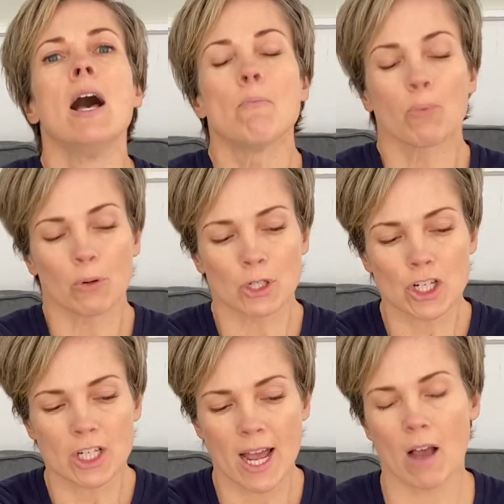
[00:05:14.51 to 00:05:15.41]
push
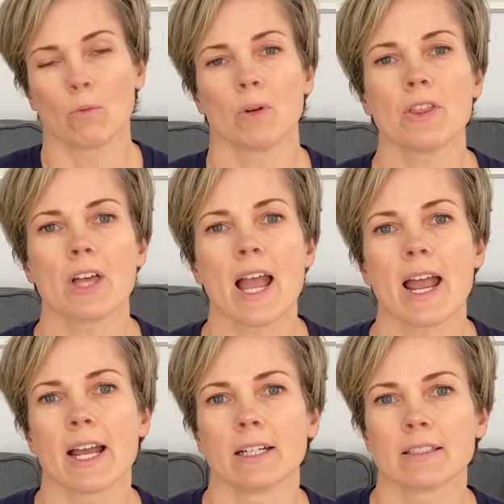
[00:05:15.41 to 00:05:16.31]
down with the
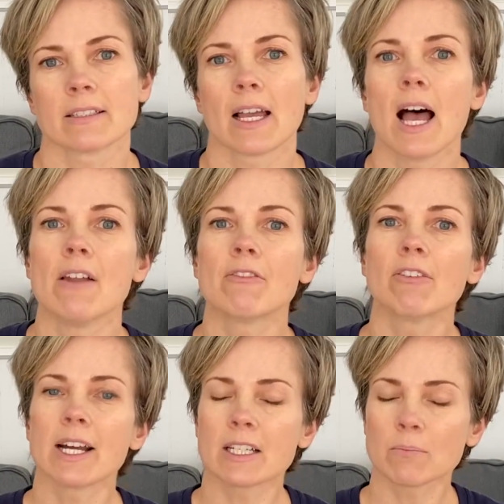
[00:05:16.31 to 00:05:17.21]
hands, and
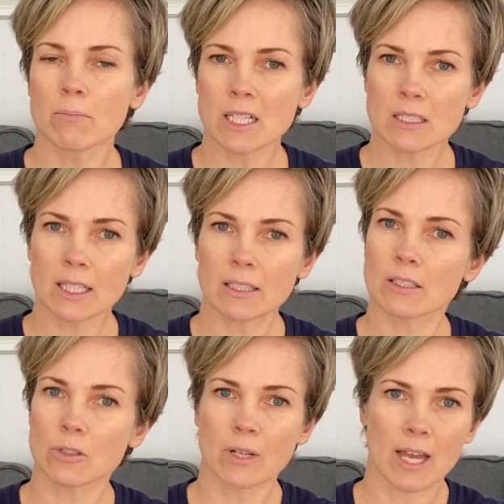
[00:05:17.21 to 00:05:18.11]
find as much length
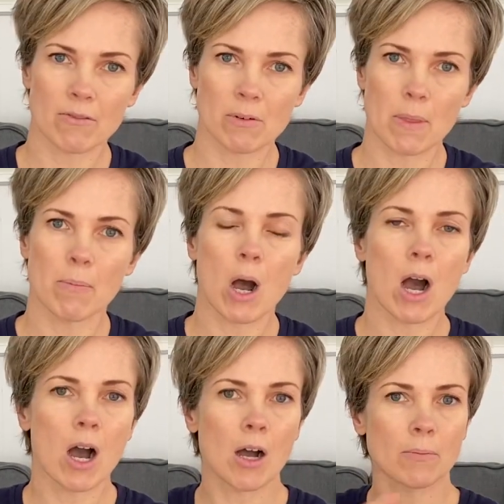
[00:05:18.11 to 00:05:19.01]
as you can from the
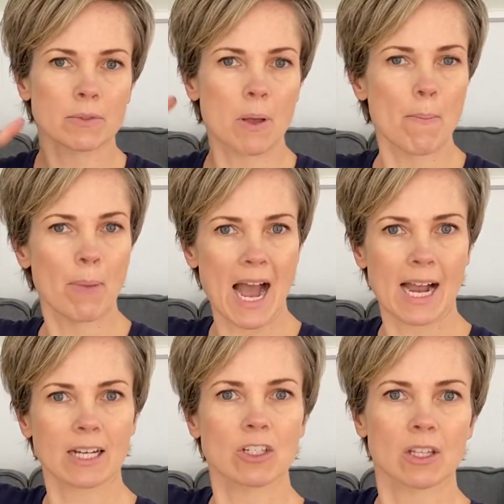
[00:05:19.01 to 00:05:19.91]
palms
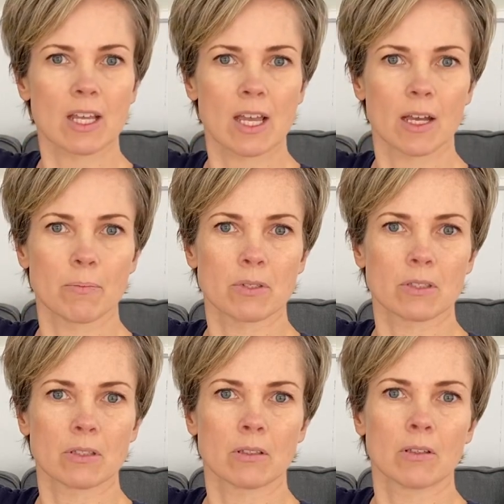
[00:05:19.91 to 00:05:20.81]
back to the
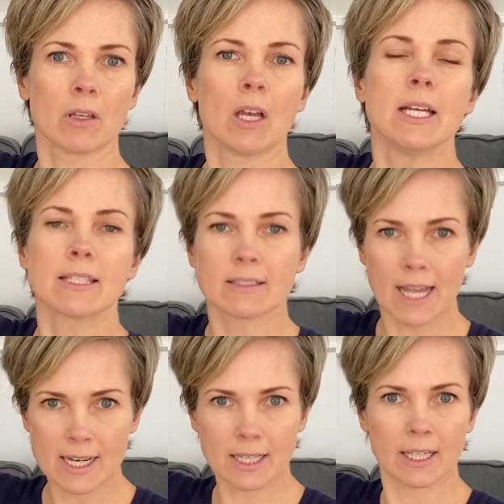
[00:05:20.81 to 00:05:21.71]
hips,
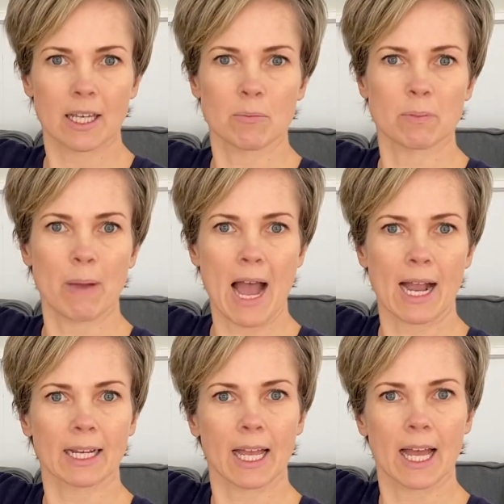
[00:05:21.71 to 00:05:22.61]
sending the hips
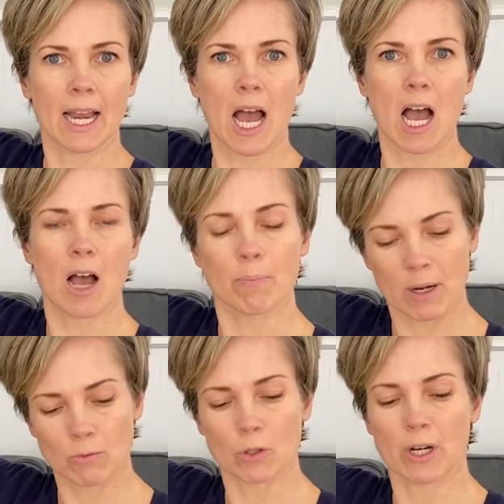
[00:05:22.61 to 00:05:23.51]
back and up by
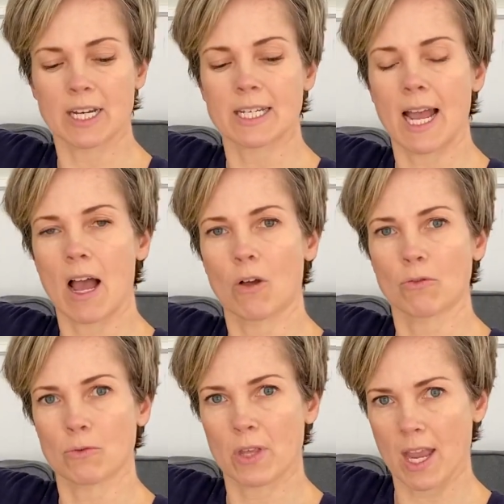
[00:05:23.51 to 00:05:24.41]
rooting down
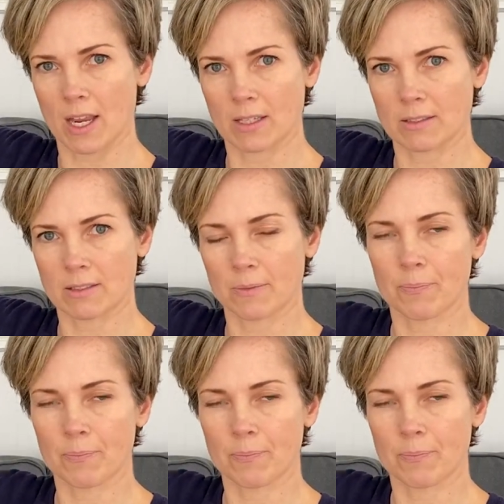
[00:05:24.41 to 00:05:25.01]
through the hands.